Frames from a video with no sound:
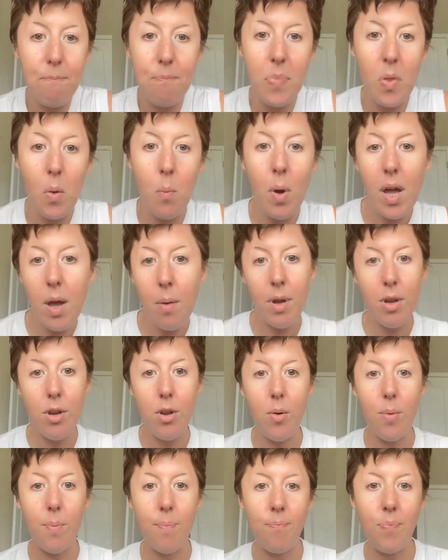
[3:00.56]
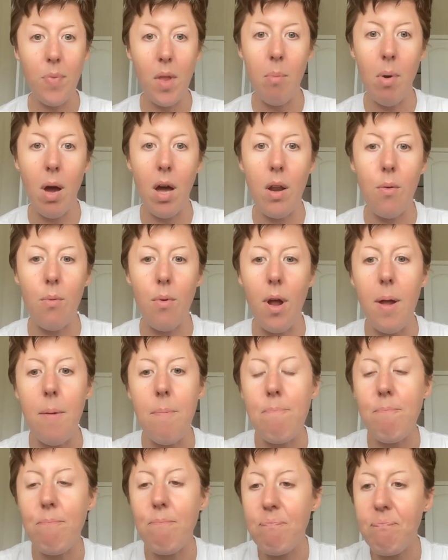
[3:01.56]
what can we do about it, right?
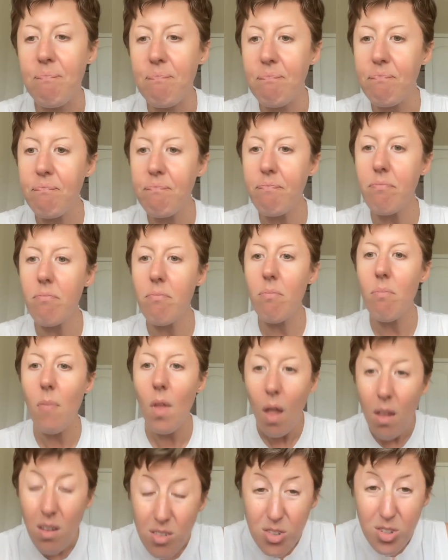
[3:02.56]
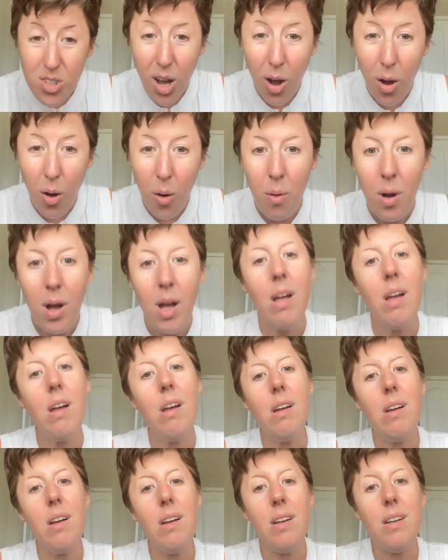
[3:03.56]
So
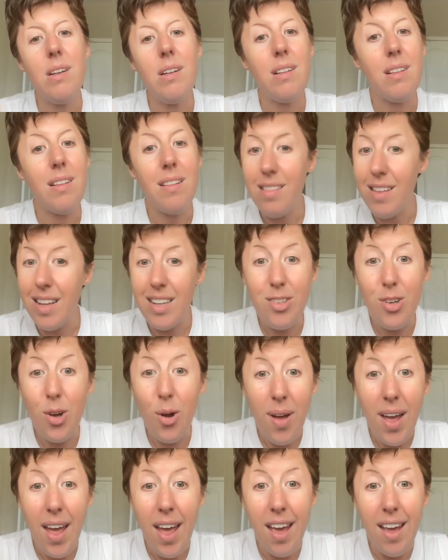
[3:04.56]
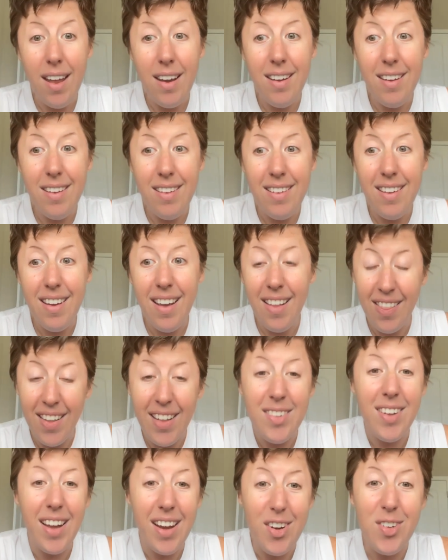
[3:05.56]
let's go ahead and
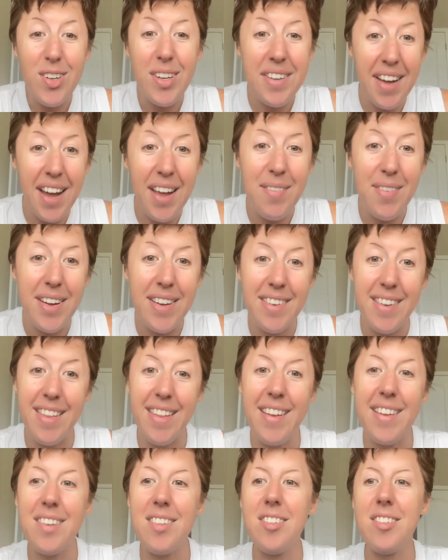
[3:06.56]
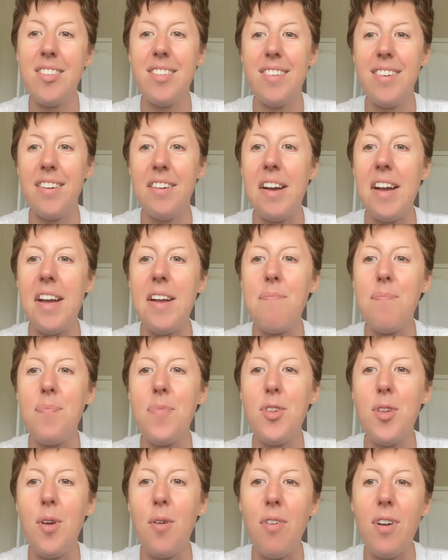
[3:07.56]
let's actually dive into this. All right.
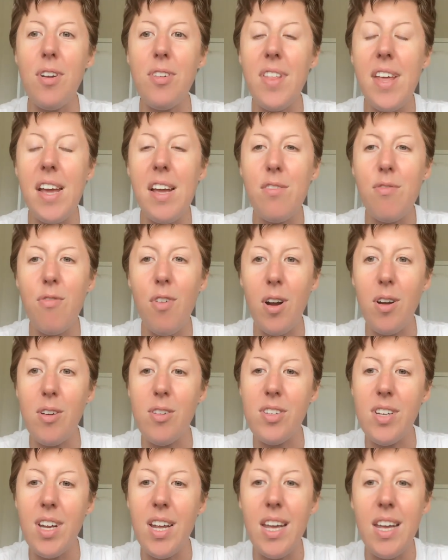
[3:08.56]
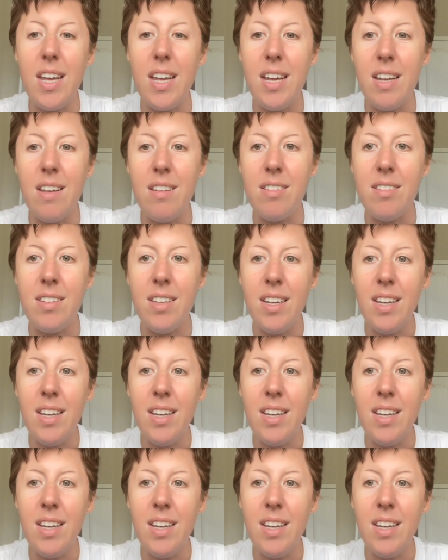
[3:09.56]
So first things first is